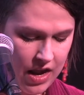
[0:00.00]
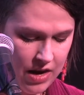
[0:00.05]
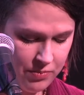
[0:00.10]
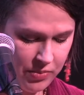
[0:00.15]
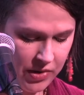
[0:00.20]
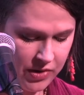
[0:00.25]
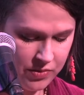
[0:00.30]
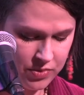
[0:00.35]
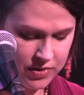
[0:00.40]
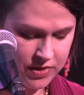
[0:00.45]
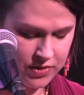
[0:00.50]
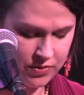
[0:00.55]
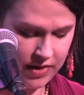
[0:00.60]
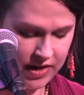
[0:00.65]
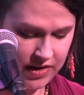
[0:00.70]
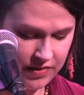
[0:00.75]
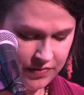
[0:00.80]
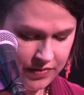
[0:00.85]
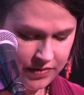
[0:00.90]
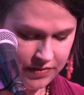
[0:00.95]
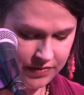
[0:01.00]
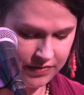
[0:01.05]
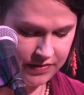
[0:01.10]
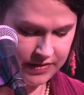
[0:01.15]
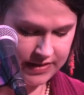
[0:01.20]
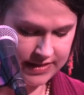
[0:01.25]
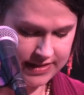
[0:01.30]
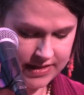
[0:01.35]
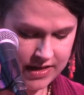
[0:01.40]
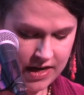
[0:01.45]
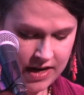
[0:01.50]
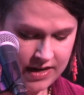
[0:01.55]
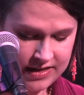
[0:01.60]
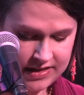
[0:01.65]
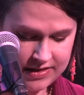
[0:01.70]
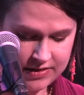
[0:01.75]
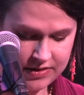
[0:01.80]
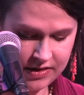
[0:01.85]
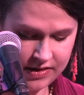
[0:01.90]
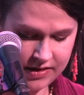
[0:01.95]
Bird was grateful for this
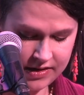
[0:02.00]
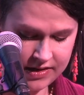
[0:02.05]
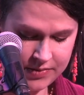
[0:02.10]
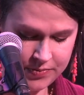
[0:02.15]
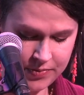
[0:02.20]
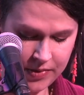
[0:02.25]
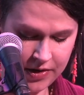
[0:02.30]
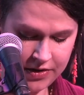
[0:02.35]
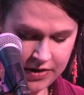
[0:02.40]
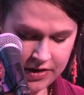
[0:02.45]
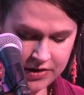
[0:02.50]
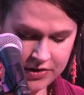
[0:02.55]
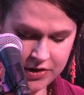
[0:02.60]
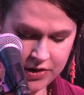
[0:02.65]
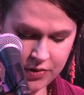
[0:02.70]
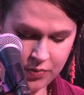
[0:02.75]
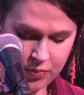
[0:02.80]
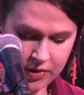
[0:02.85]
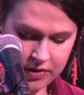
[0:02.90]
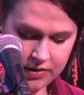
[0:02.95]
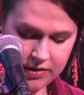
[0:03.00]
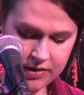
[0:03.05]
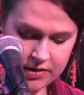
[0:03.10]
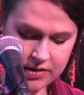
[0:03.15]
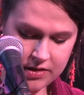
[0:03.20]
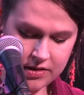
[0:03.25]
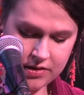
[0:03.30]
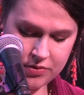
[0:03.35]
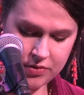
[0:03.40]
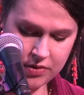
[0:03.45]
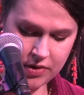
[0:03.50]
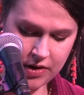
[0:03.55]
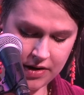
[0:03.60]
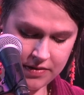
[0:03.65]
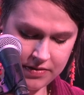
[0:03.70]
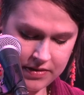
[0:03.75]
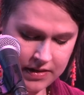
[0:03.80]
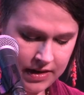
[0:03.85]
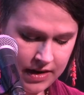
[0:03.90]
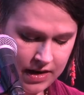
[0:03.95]
kindness on his part, and she wordlessly drew
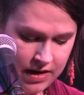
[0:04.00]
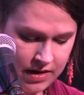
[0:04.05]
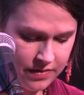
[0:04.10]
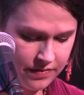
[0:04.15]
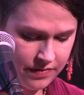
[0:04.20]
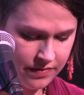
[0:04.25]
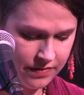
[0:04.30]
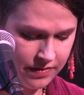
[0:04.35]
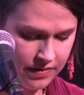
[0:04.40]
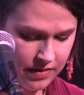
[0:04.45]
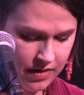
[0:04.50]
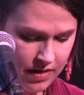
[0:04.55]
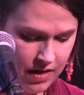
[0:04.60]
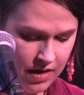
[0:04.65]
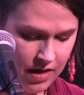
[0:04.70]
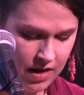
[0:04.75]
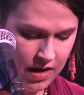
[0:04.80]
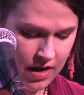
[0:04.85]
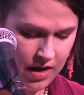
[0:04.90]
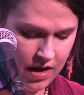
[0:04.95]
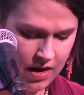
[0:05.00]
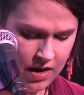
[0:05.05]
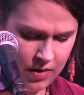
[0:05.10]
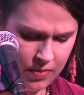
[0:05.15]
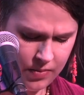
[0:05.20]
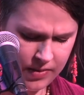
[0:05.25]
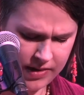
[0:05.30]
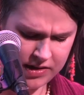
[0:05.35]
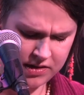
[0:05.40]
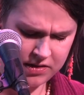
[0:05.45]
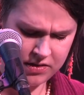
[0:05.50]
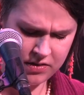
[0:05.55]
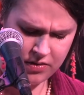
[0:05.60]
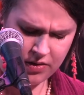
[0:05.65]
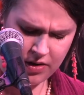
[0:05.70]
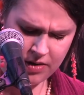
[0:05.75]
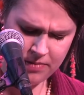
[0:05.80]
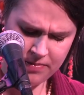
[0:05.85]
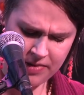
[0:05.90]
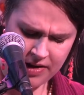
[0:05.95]
out the knife. "Where did you
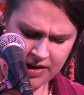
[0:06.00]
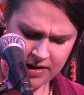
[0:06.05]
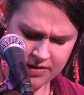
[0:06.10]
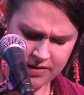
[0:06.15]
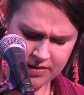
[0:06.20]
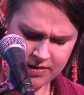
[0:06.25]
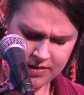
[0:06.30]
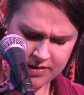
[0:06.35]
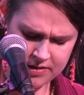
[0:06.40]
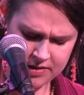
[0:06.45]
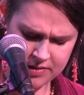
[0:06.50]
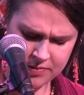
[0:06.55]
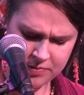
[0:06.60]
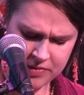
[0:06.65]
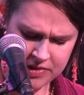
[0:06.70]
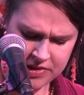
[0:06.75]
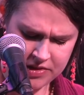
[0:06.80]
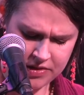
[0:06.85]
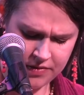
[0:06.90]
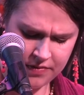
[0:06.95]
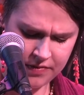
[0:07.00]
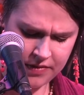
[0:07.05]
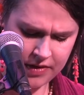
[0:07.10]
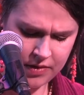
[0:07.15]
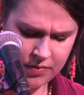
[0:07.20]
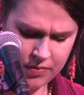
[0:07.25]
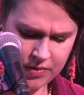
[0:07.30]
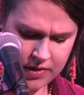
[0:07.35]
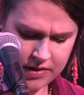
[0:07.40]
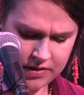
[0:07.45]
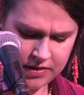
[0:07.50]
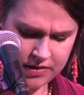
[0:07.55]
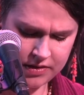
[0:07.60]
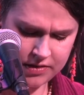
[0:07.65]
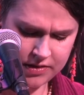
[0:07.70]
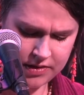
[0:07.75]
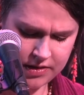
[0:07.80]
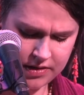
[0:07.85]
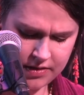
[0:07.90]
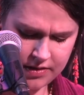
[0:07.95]
come by this?" Mr. V
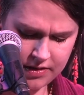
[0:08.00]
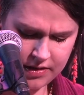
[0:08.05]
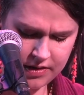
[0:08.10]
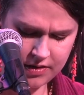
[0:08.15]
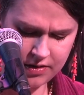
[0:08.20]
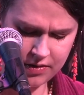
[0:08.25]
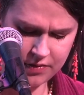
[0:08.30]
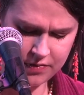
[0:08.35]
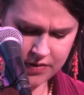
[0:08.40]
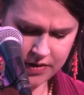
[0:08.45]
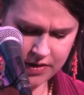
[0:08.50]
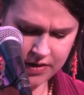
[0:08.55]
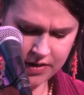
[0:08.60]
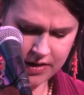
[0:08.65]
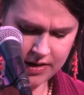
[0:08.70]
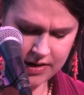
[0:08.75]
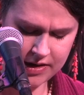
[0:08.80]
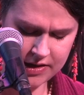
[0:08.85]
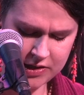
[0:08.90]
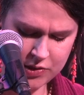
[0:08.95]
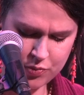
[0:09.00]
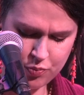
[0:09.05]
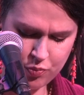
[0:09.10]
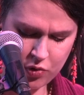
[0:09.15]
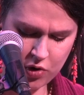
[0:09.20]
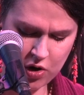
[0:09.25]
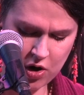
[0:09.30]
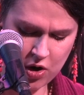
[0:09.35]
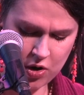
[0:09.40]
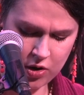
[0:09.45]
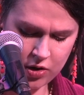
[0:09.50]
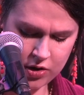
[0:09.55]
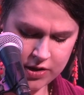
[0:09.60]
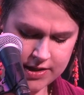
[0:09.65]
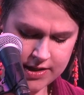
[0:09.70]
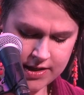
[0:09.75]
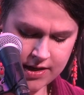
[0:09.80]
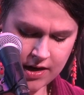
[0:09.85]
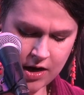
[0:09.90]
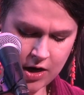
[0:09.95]
wondered, turning it over in his
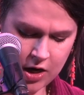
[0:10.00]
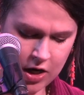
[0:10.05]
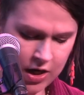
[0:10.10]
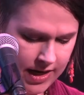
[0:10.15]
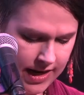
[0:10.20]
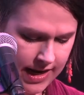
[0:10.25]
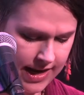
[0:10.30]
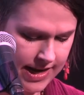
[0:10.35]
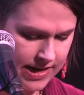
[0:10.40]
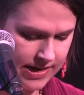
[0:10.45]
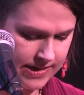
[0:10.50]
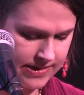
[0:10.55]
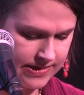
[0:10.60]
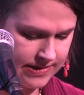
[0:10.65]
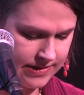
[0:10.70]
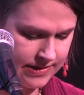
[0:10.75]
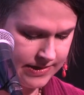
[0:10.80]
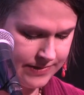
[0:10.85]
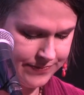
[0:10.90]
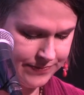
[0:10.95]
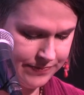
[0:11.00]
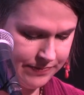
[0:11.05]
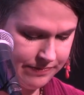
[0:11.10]
brawl-scarred hands.